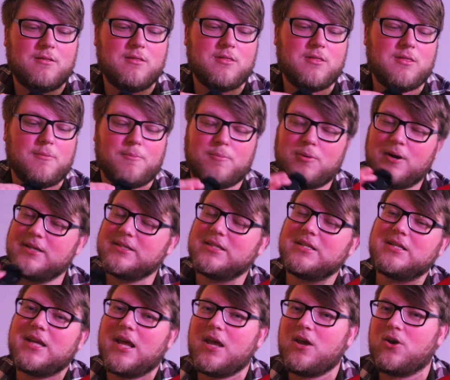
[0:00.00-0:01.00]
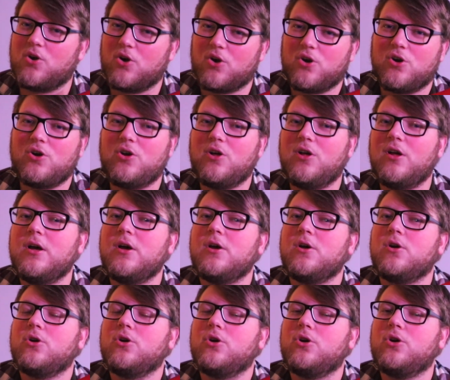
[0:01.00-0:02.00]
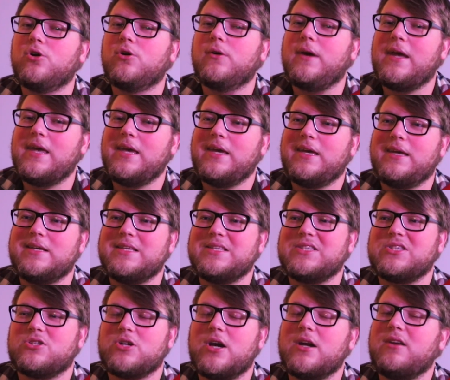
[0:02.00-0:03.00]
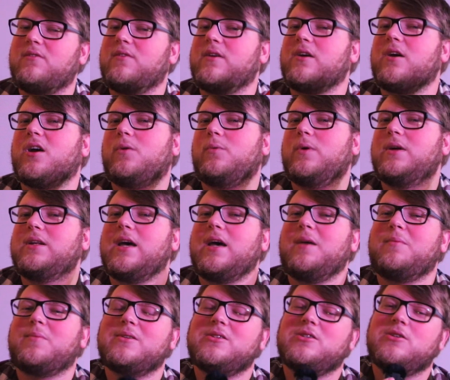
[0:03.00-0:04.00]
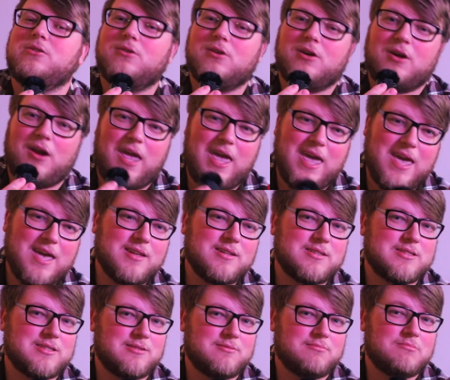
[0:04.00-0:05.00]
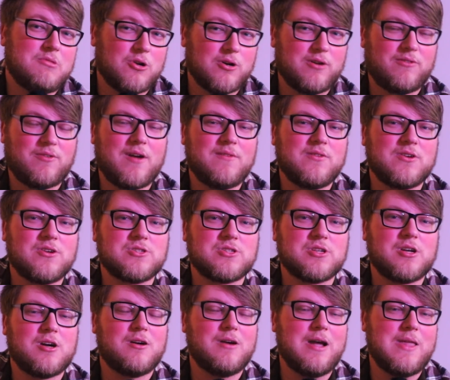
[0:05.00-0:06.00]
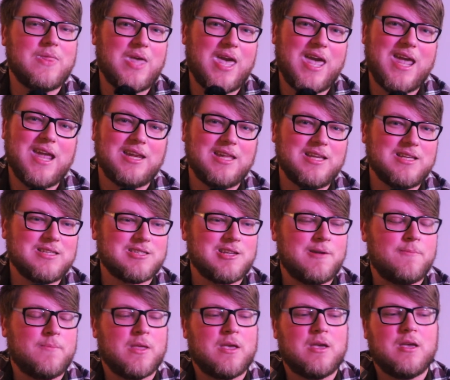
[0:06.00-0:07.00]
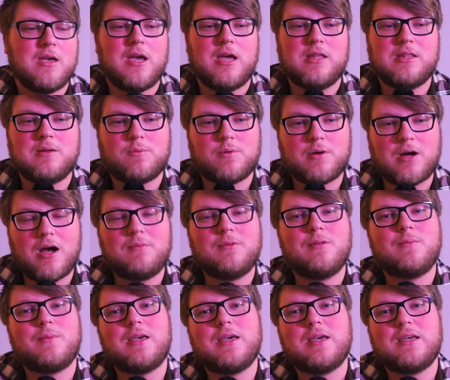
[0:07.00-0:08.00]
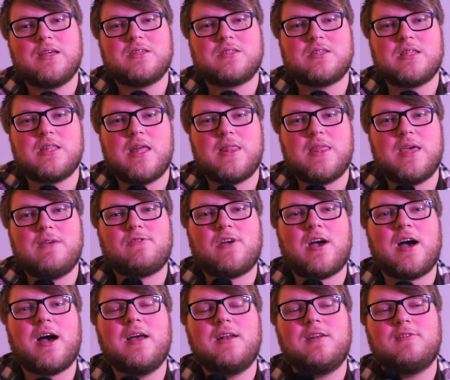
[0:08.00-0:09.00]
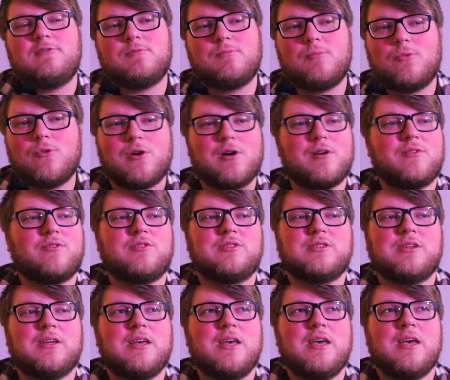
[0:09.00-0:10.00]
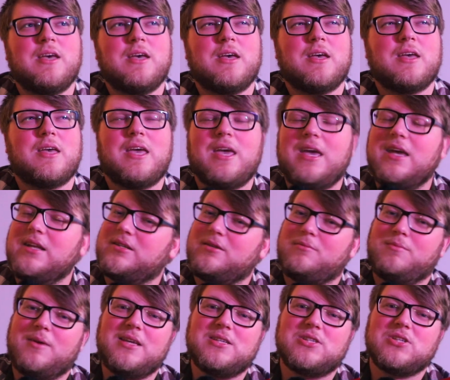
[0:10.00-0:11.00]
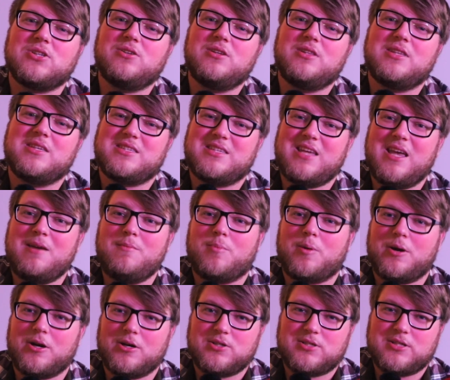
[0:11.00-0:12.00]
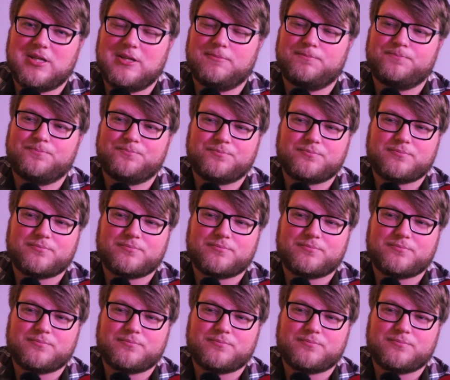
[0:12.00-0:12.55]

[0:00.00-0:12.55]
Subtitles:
the present day girl who is trying to figure out what happened to her aunt 35 years ago in the 80s. And the problem is that they've kind of morphed into basically the same person.